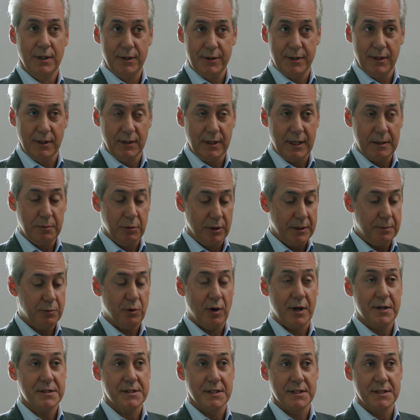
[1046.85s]
the labeling
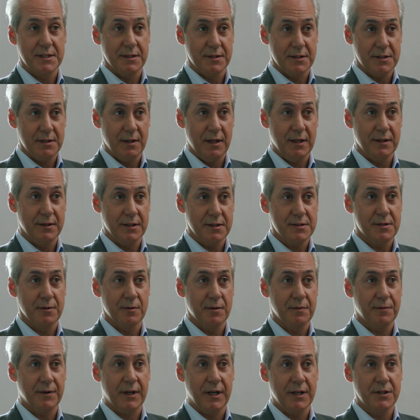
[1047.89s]
process and the
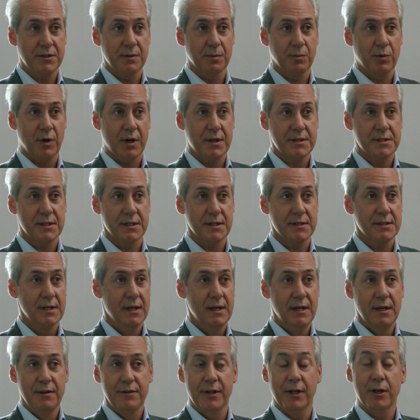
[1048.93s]
certification process
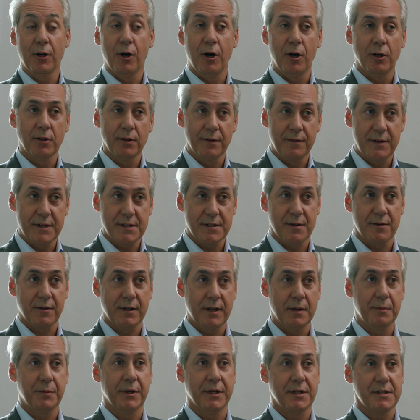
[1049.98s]
that all of these other
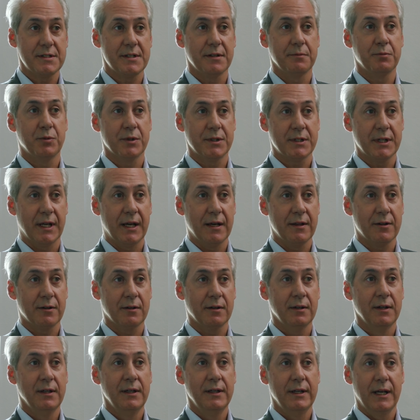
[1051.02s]
companies have put
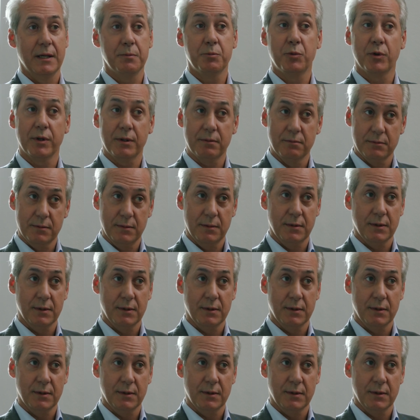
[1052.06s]
together and put